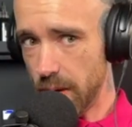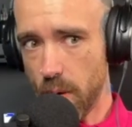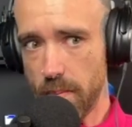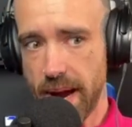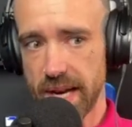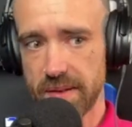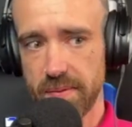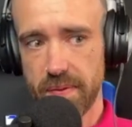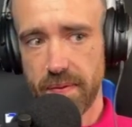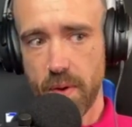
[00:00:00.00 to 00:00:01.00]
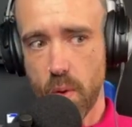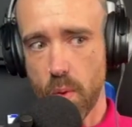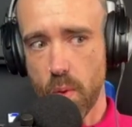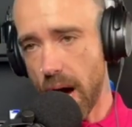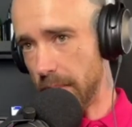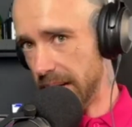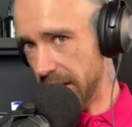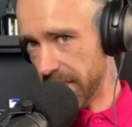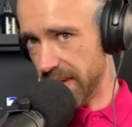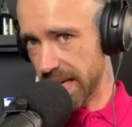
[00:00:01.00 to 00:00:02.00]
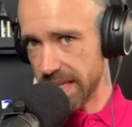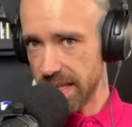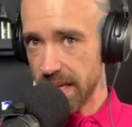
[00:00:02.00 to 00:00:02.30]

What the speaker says: or makes them feel uplifted,